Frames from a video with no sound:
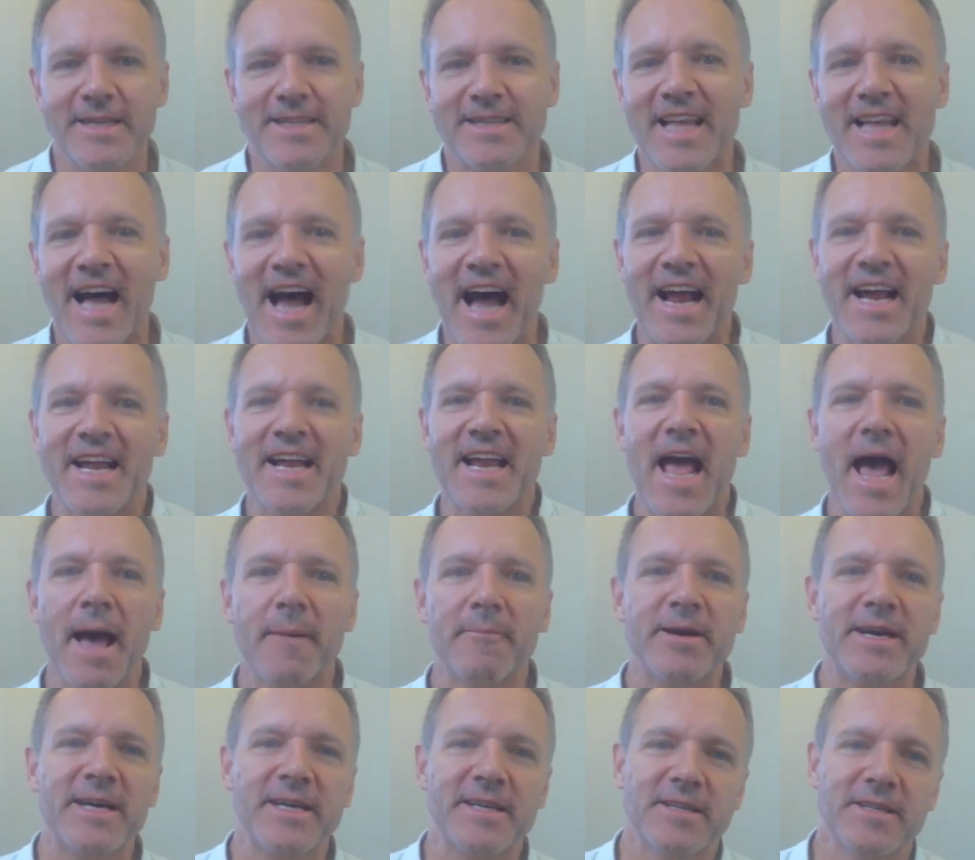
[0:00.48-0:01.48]

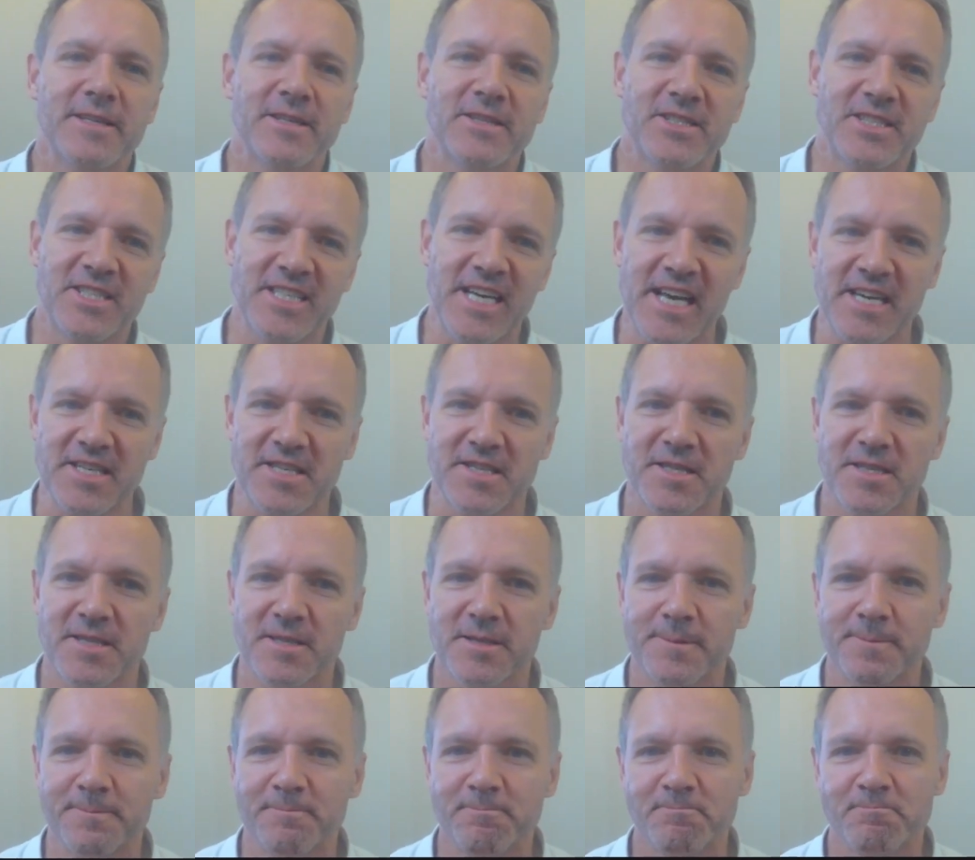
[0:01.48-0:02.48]
Dynamic
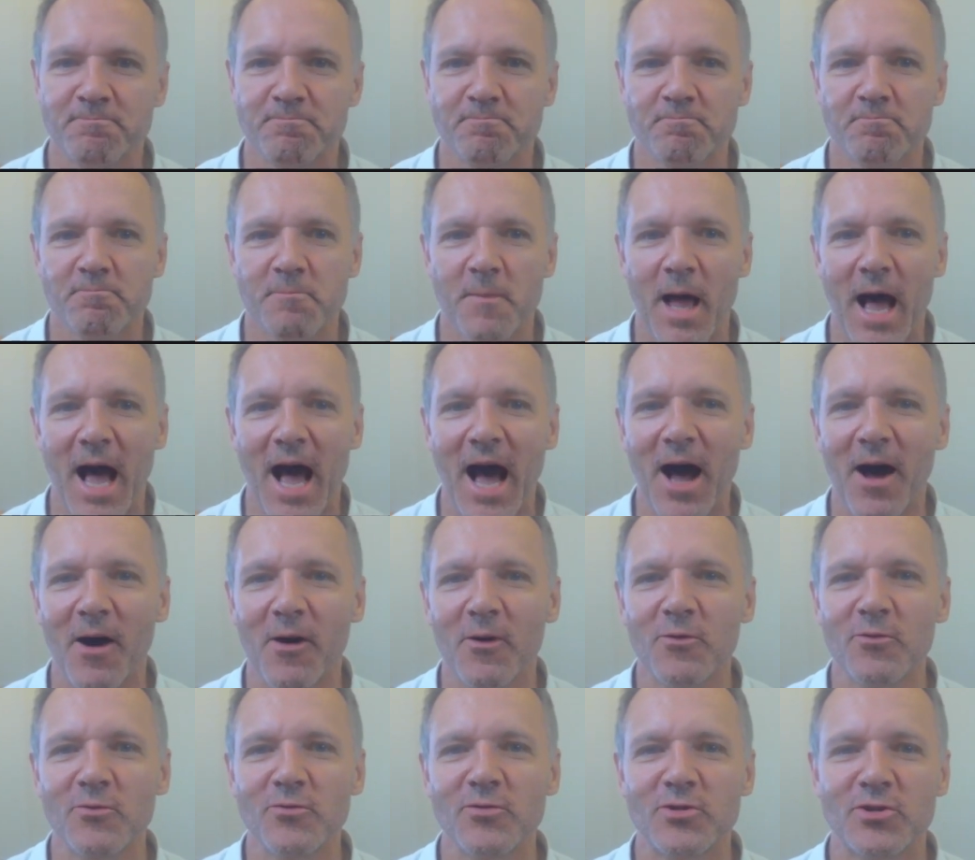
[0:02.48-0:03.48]
chess.
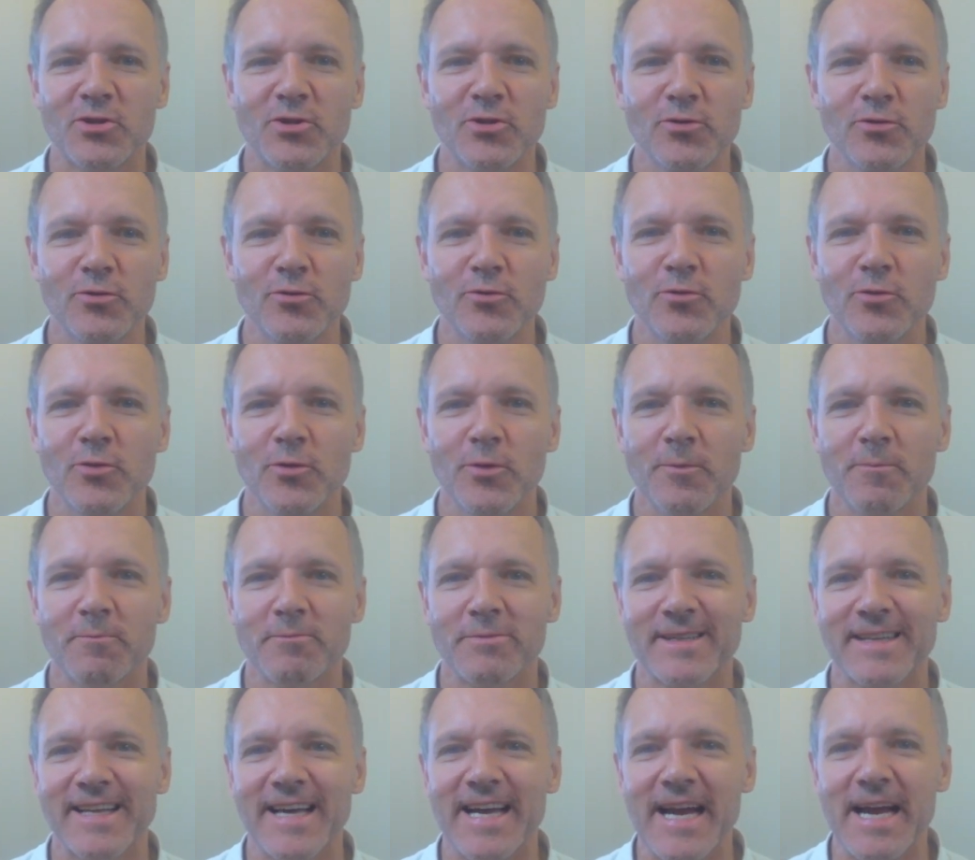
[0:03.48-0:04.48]
How to
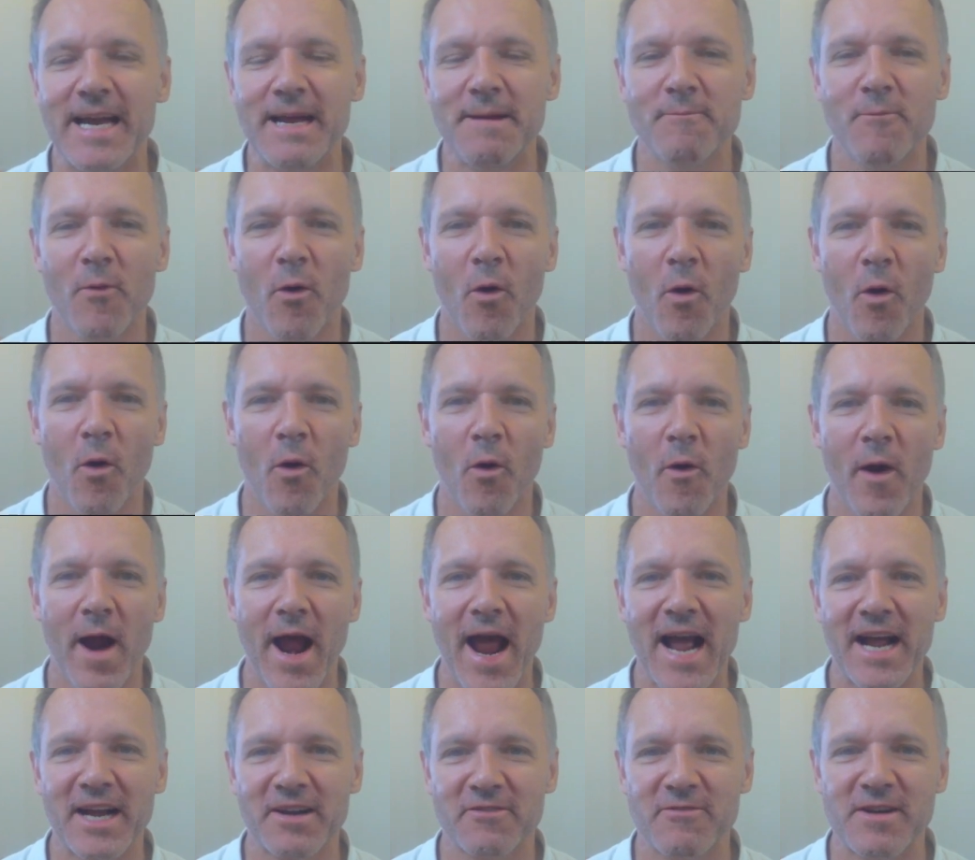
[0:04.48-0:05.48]
play more
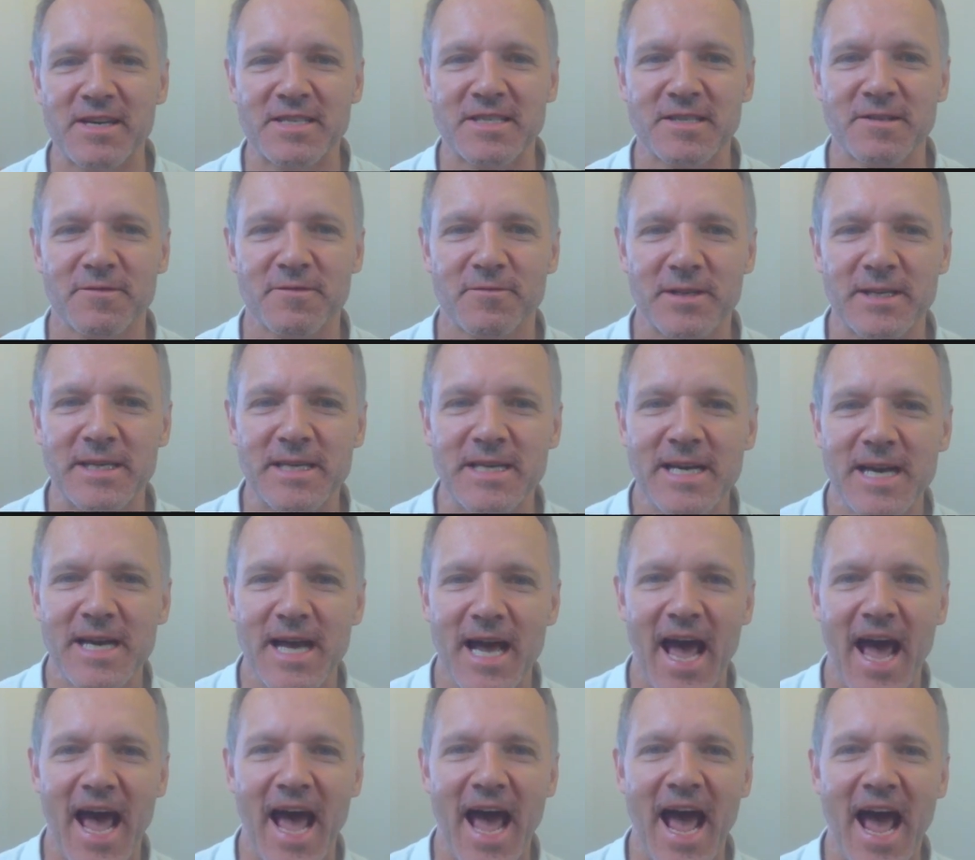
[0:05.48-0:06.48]
aggressively
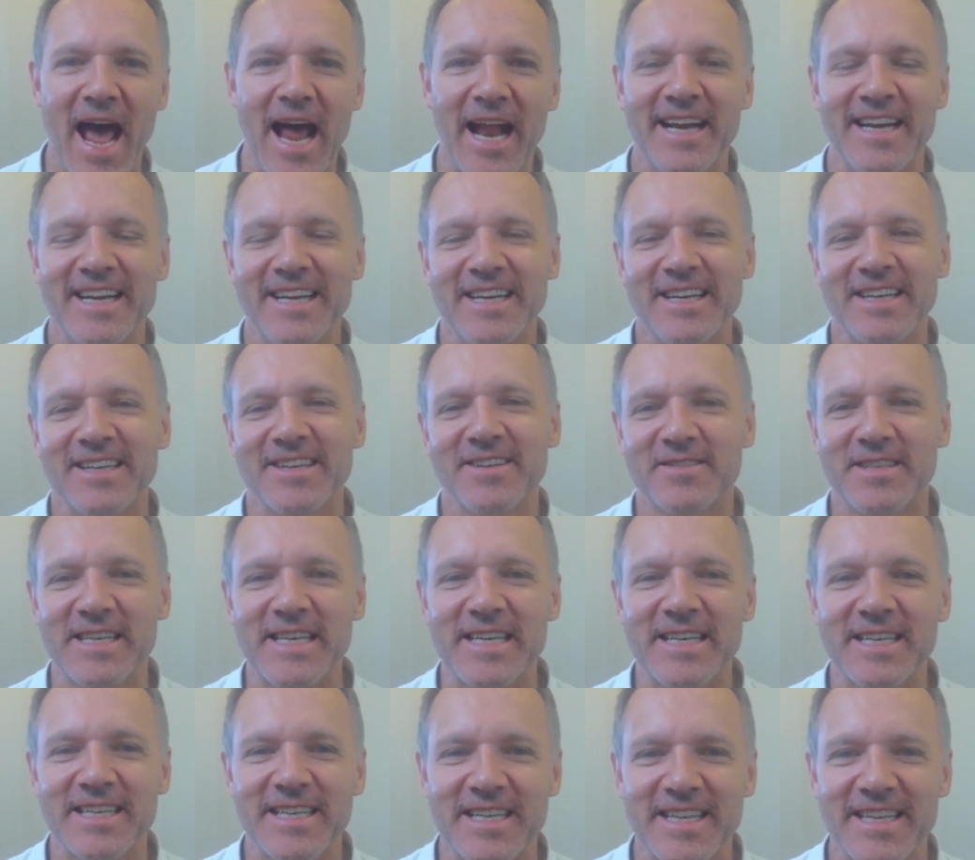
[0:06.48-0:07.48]
and
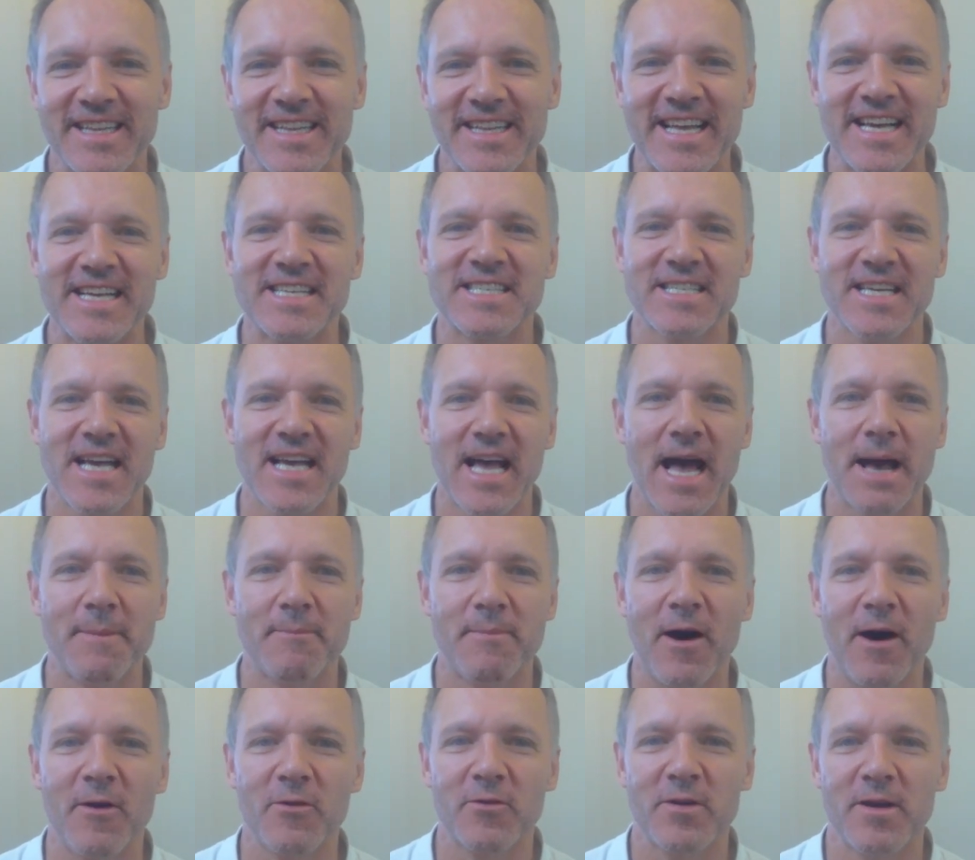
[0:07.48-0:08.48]
think less
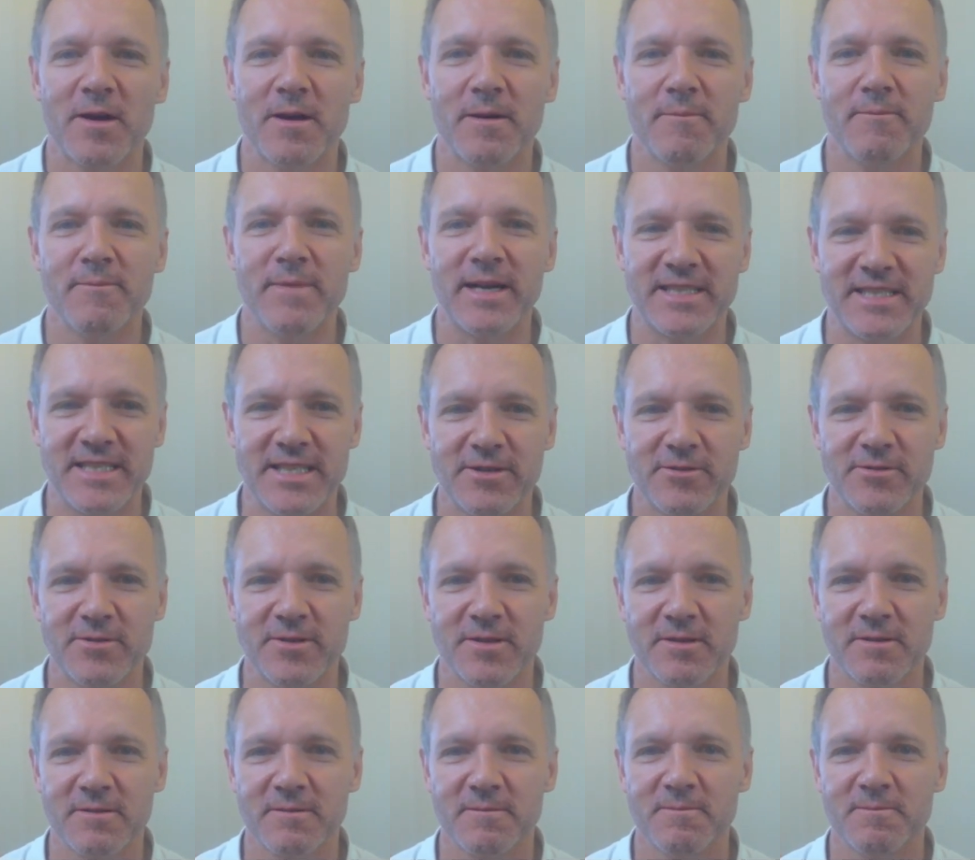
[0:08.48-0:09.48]
about
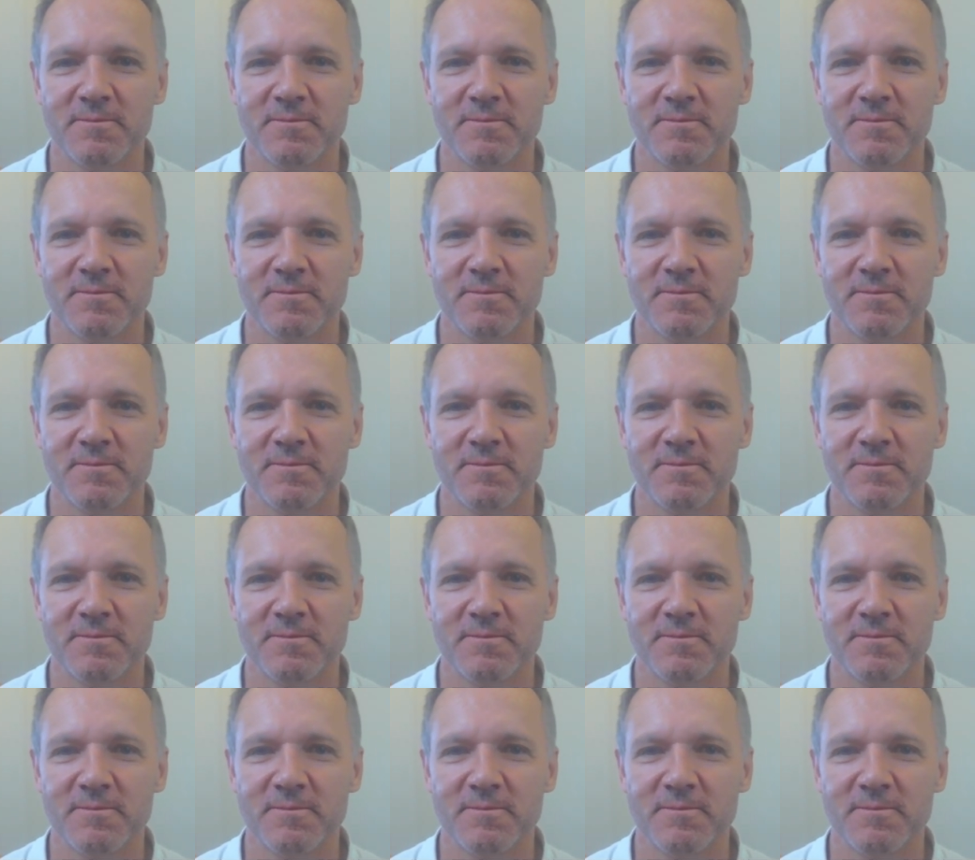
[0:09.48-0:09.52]
material.